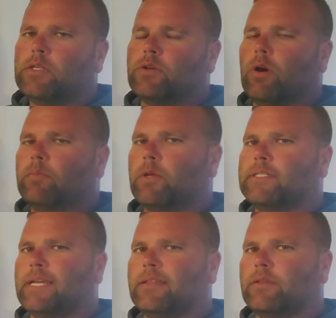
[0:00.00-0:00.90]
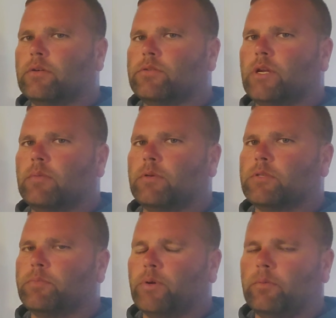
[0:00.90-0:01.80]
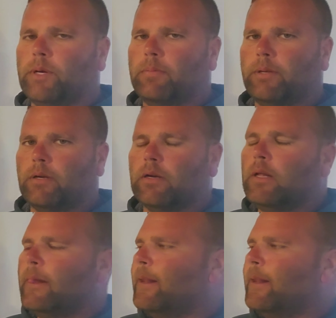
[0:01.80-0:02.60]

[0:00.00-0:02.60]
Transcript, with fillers: So I'm going to take those numbers and put them up here.